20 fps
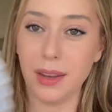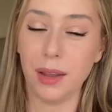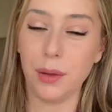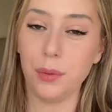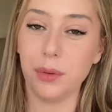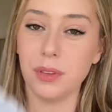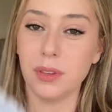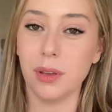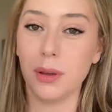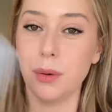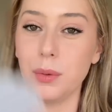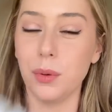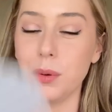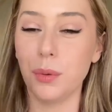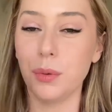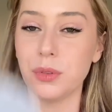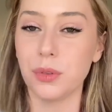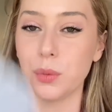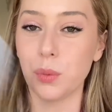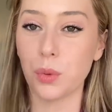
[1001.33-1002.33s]
It was
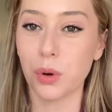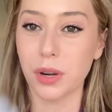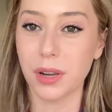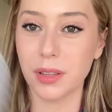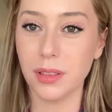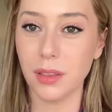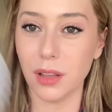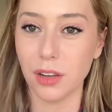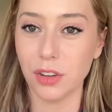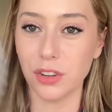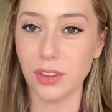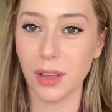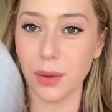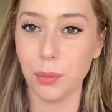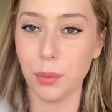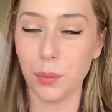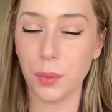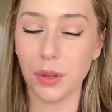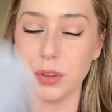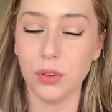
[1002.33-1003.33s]
a work lunch that
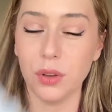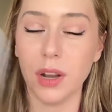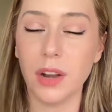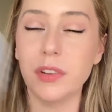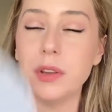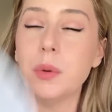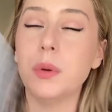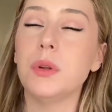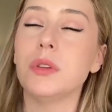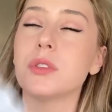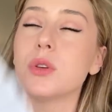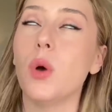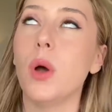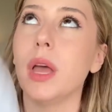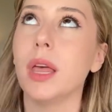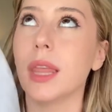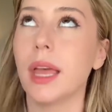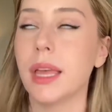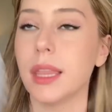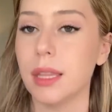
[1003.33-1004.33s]
we went to, and everyone was
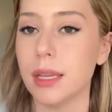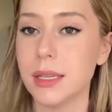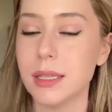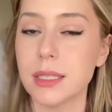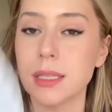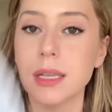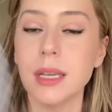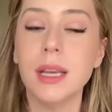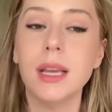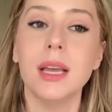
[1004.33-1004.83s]
going like this.